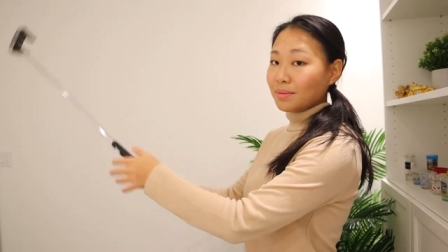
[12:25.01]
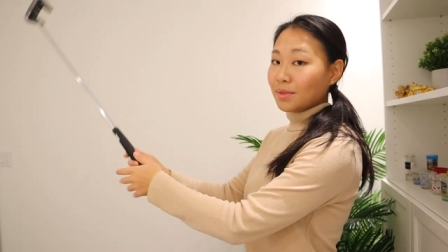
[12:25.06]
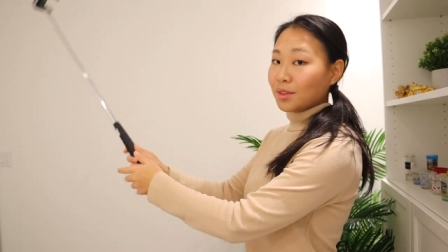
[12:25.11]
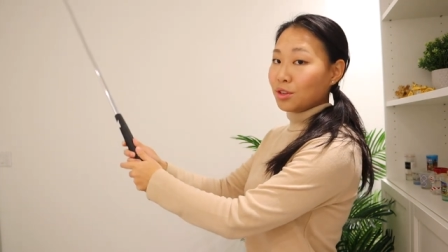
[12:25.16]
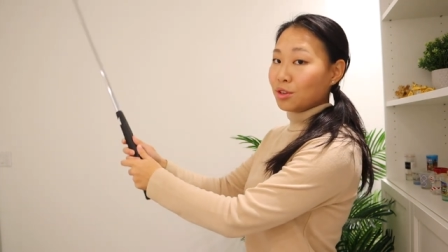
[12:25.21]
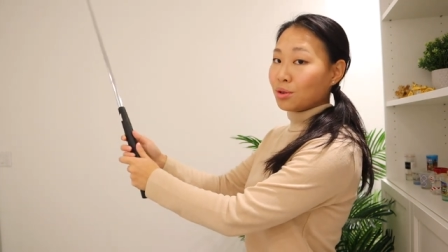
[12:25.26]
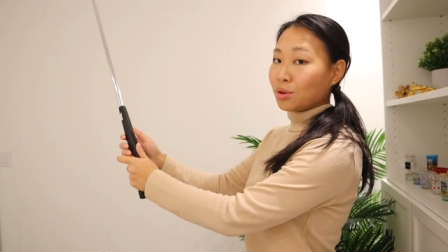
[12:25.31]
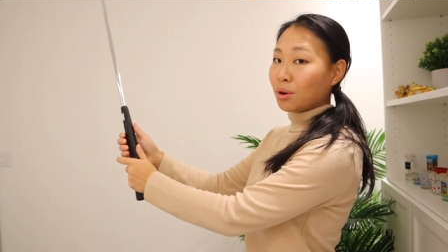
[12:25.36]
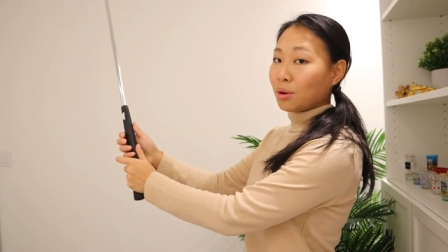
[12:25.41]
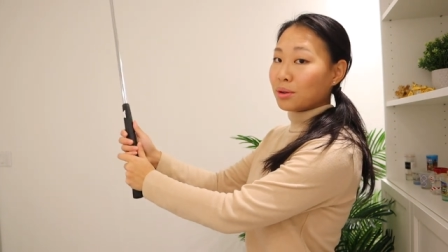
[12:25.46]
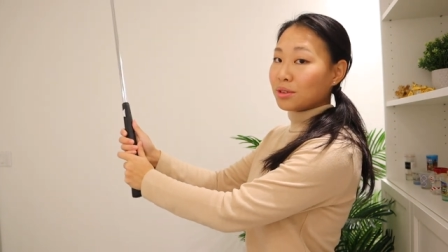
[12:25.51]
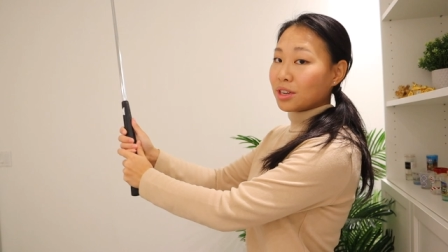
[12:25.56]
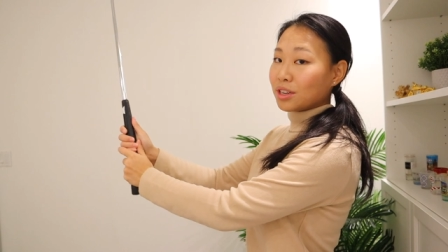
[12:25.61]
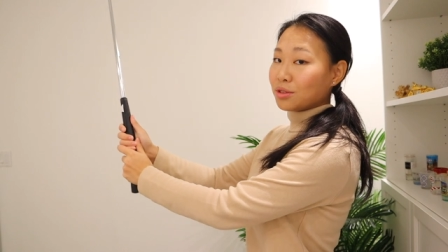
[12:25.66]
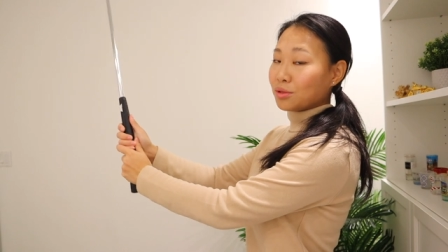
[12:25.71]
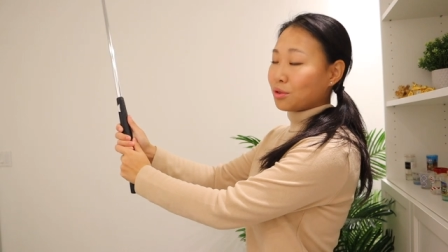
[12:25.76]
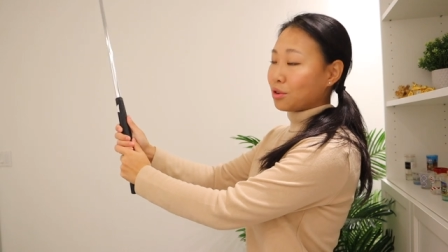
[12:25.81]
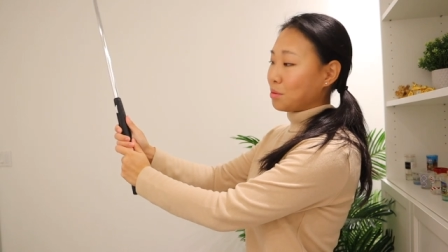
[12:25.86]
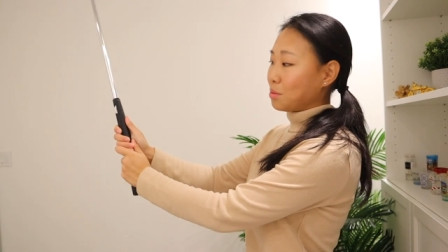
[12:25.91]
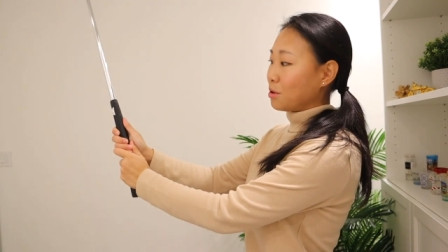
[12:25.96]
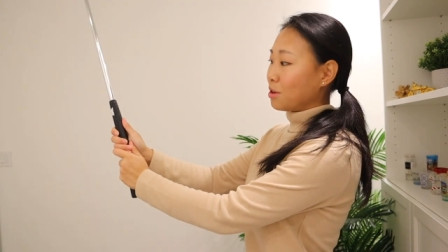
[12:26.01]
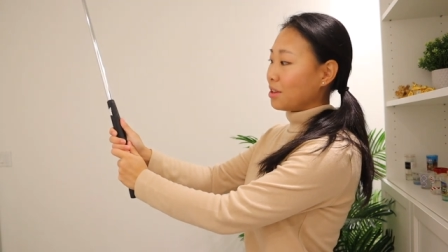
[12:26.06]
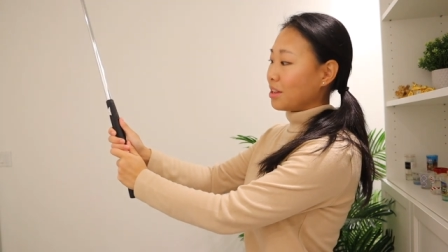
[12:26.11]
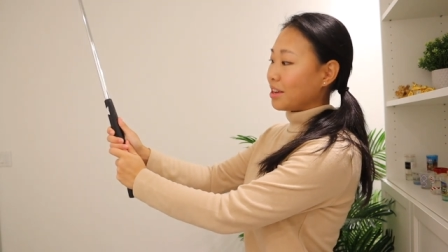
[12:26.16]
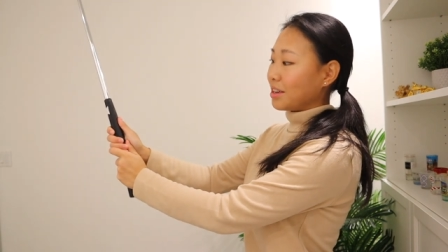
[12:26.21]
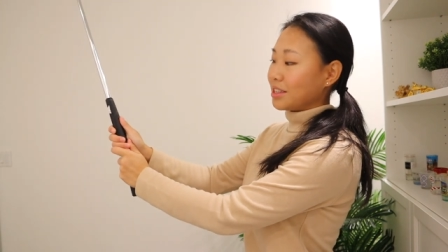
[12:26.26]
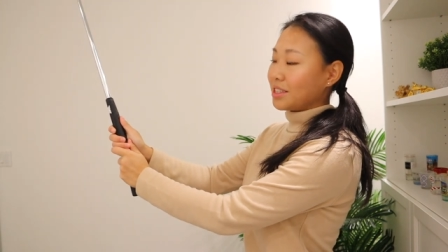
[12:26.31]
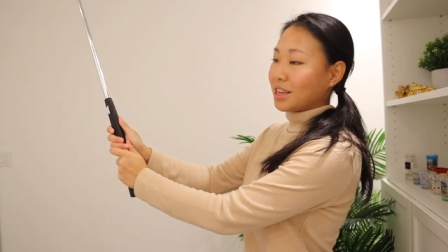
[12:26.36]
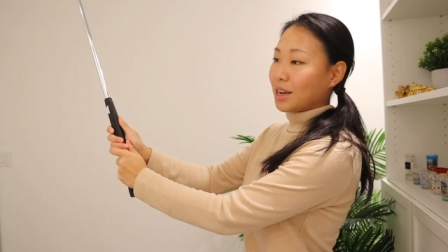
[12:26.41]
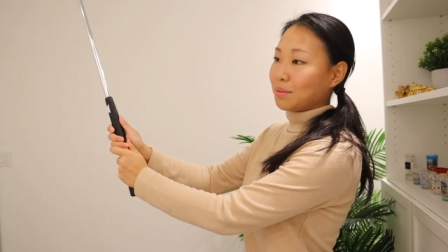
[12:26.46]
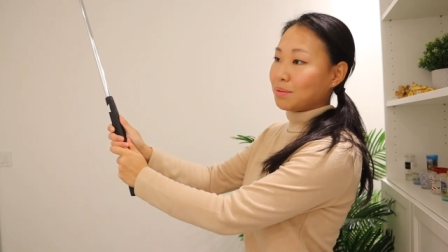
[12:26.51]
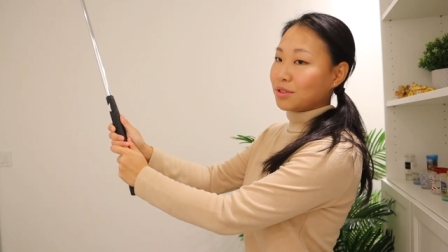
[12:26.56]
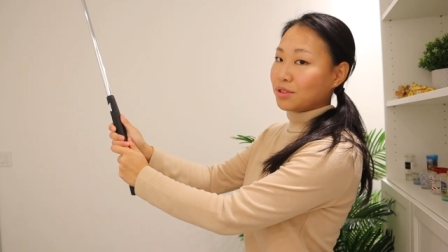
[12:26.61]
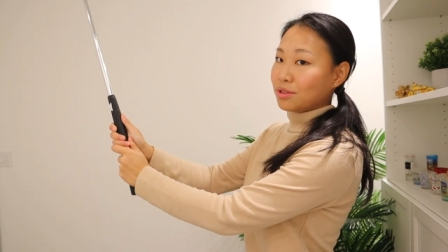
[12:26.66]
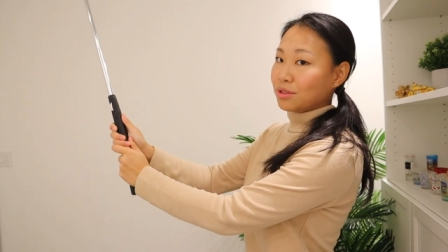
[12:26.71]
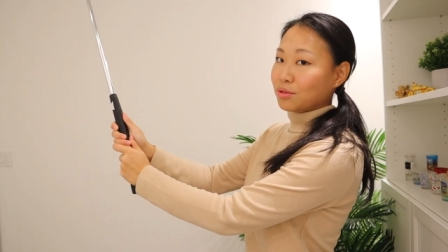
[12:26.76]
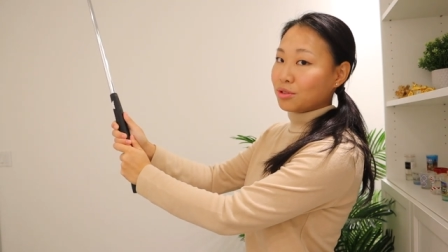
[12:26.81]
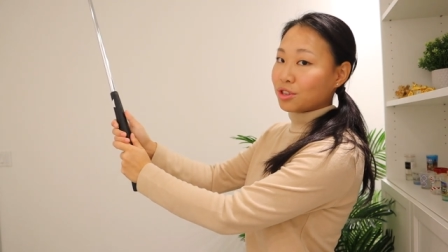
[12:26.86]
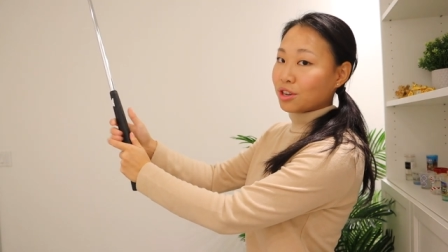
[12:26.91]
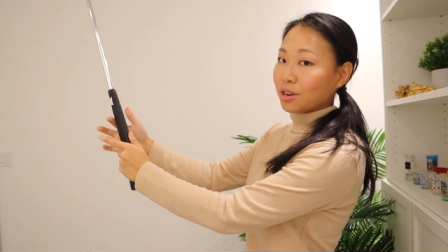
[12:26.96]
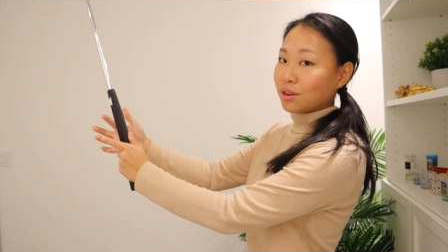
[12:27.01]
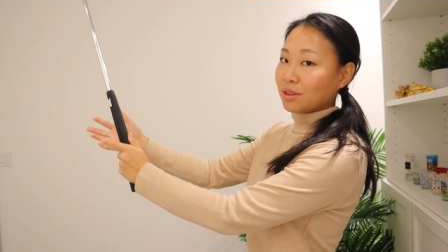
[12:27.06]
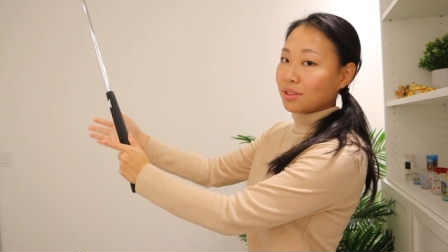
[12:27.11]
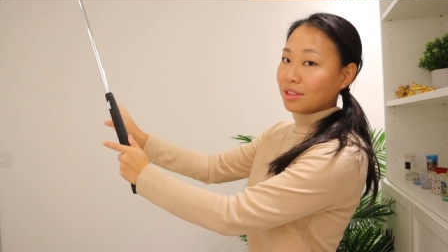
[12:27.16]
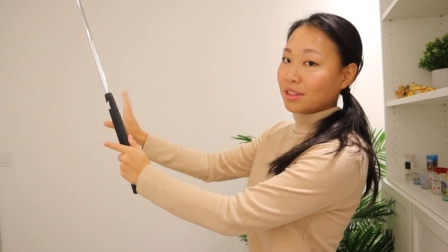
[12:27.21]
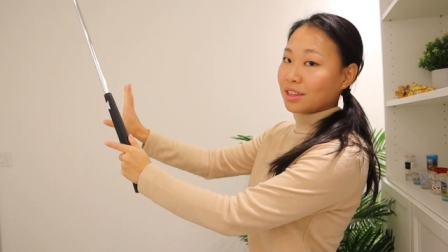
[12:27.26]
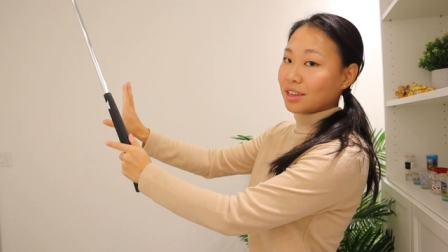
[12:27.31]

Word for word: you hold it normal except you turn